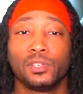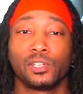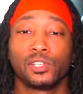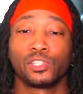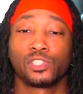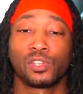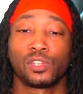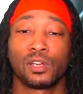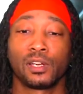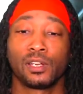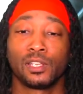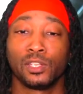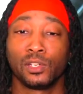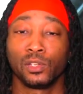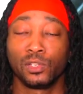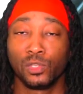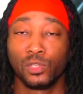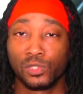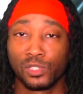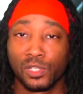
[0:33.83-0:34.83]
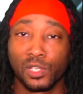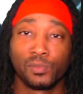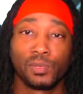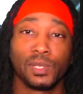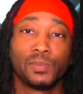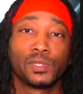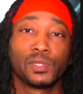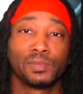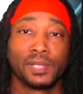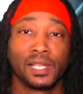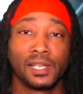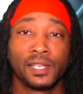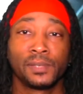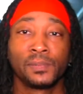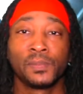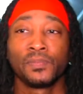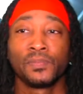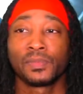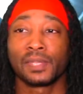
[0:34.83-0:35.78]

are going to start, you know, using other people's blood